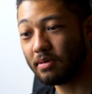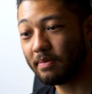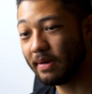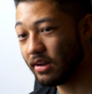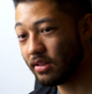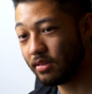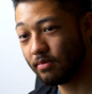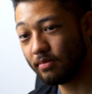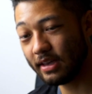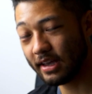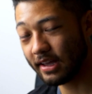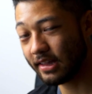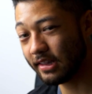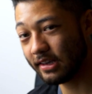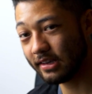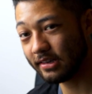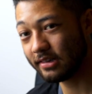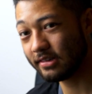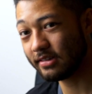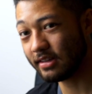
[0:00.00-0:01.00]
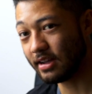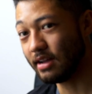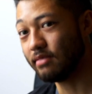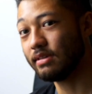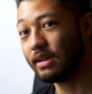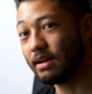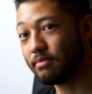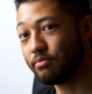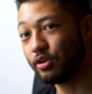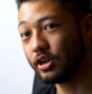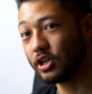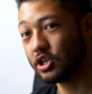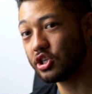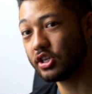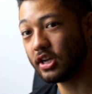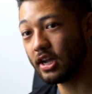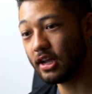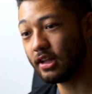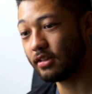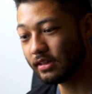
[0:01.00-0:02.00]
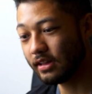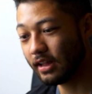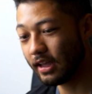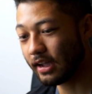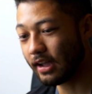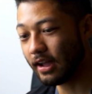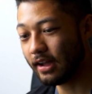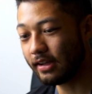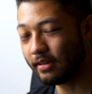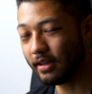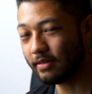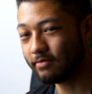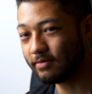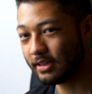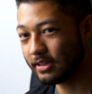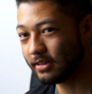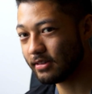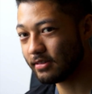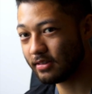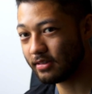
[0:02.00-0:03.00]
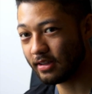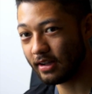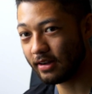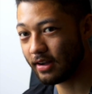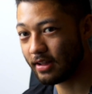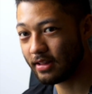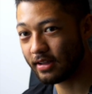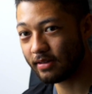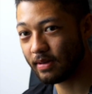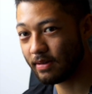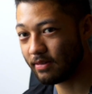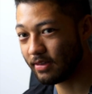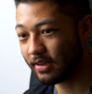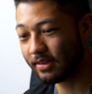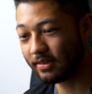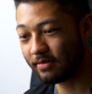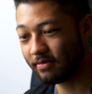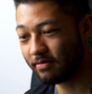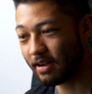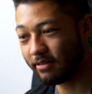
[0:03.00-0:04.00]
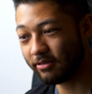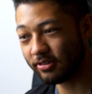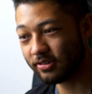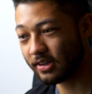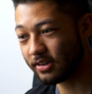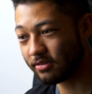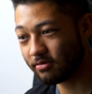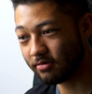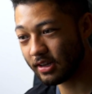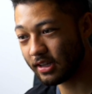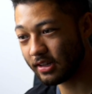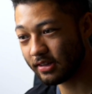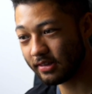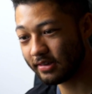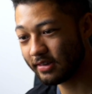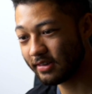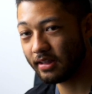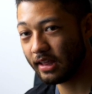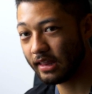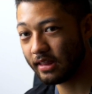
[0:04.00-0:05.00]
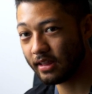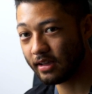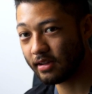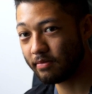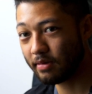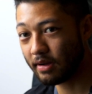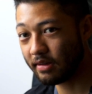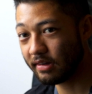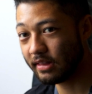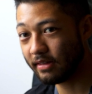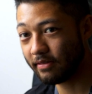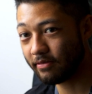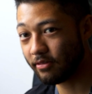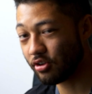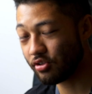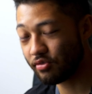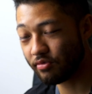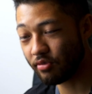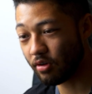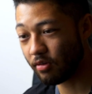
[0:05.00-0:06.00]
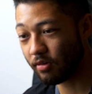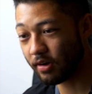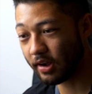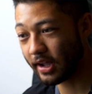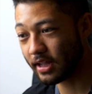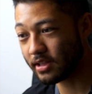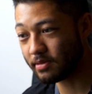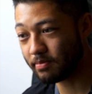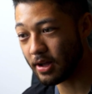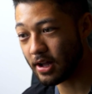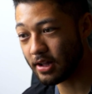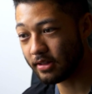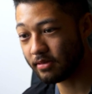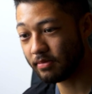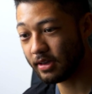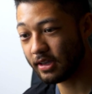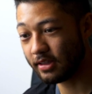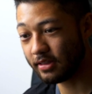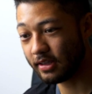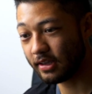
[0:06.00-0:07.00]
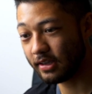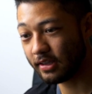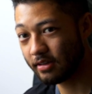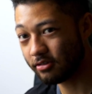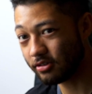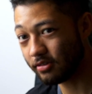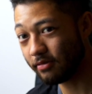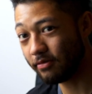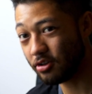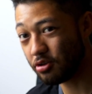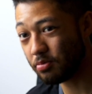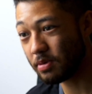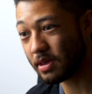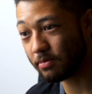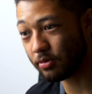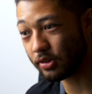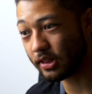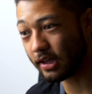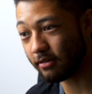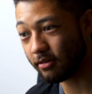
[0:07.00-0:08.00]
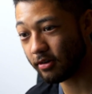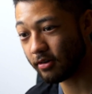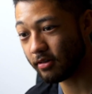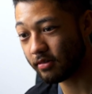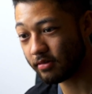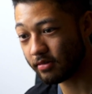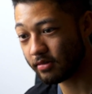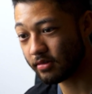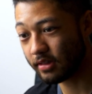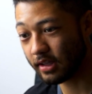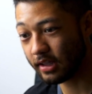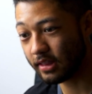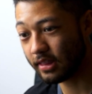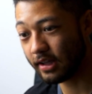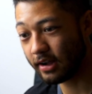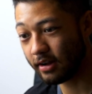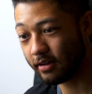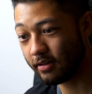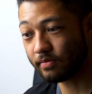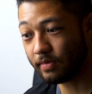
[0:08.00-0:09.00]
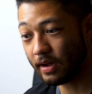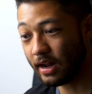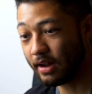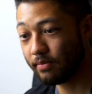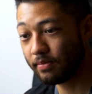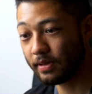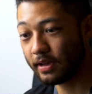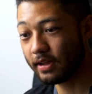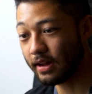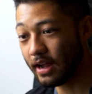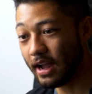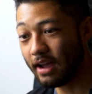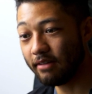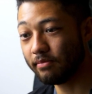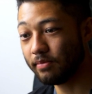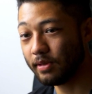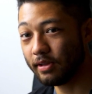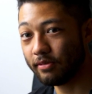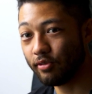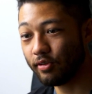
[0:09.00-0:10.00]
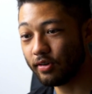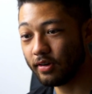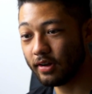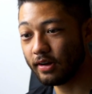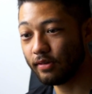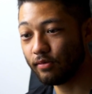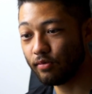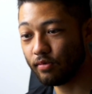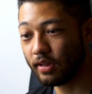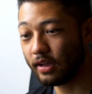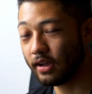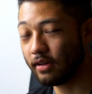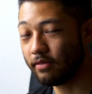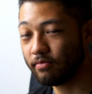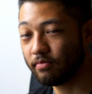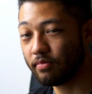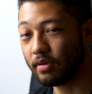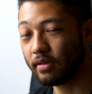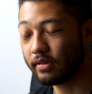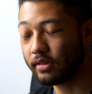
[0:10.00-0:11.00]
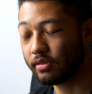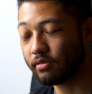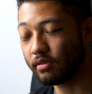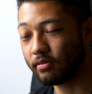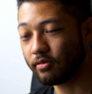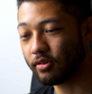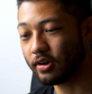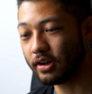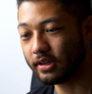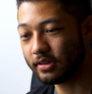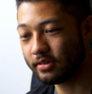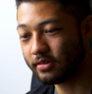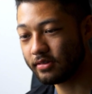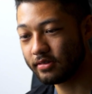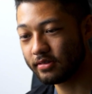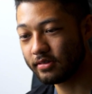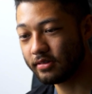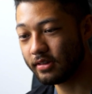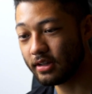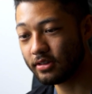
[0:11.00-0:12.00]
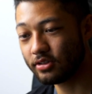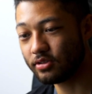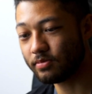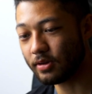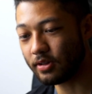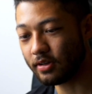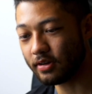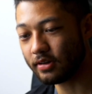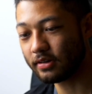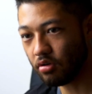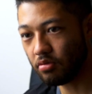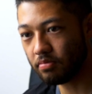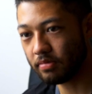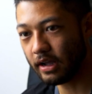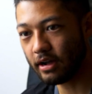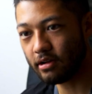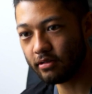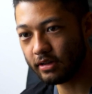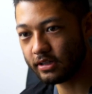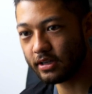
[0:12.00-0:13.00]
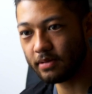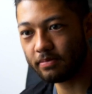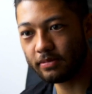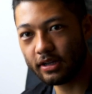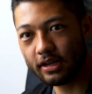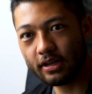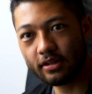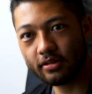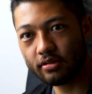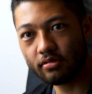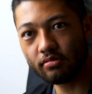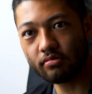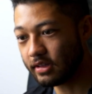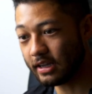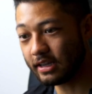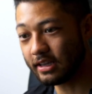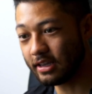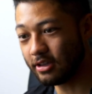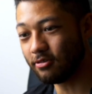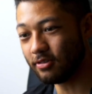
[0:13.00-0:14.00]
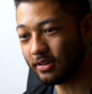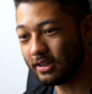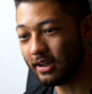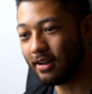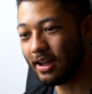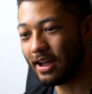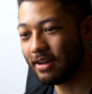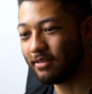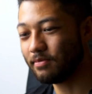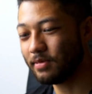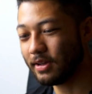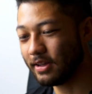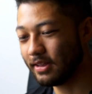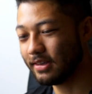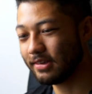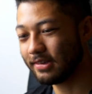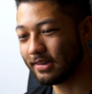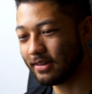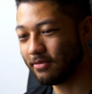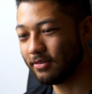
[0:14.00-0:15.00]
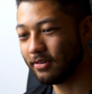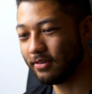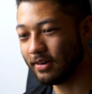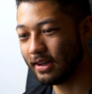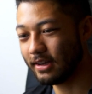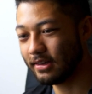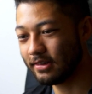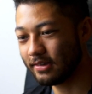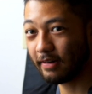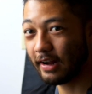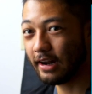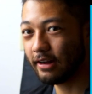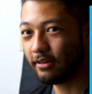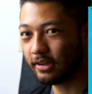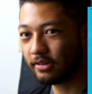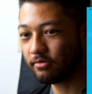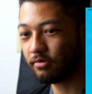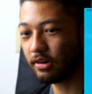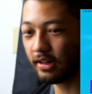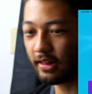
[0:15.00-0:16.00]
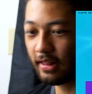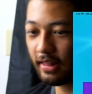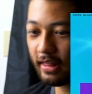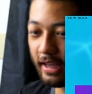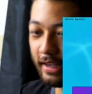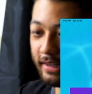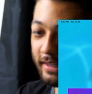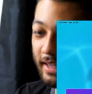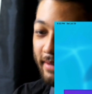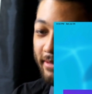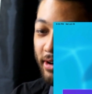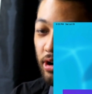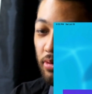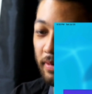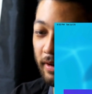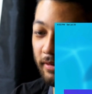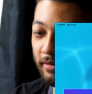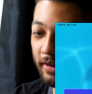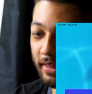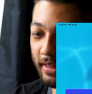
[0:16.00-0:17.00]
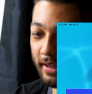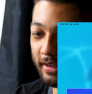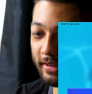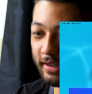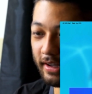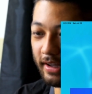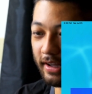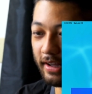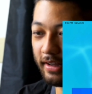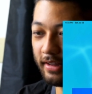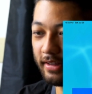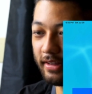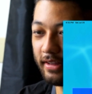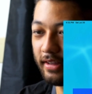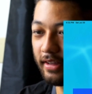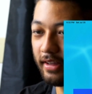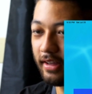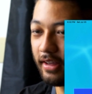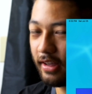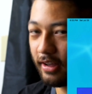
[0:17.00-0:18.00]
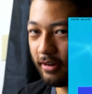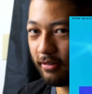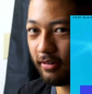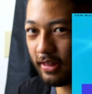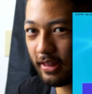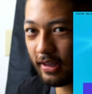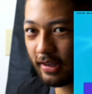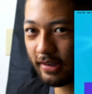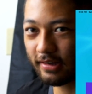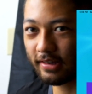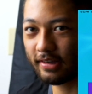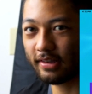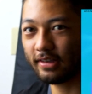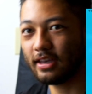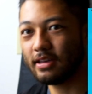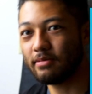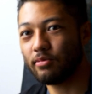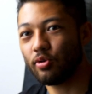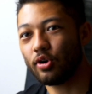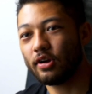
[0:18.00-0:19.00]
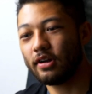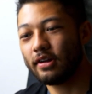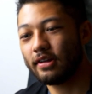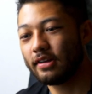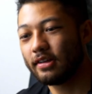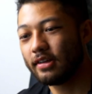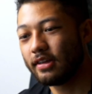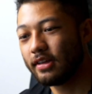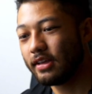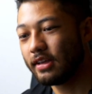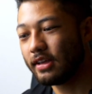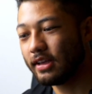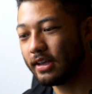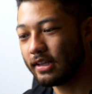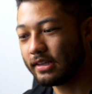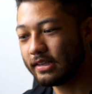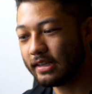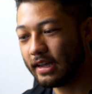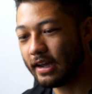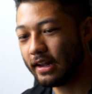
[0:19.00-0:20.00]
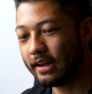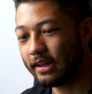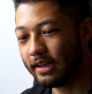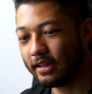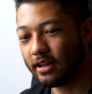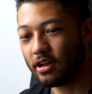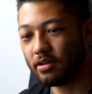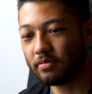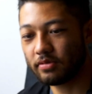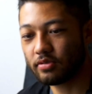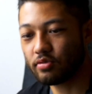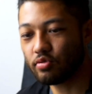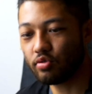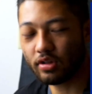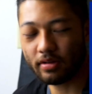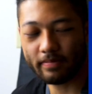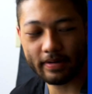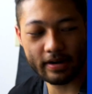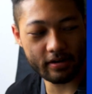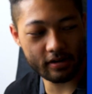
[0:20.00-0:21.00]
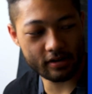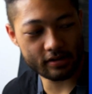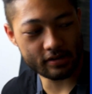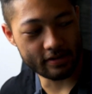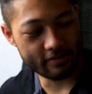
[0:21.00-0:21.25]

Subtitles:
better than me at least. I mean, I'm pretty shit. Like, I mean, I got like maybe like 5 or 6 wins, and like probably the first 4 were against bots mainly, with a few people that were in there. But I haven't played Fortnite in like probably 3 or 4 days. Not super long. Oh, now it's updating too. Like, you can tell I haven't played this in a few days. But anyways, one of the things that I'm hoping with this keyboard is that it helps cool it better, because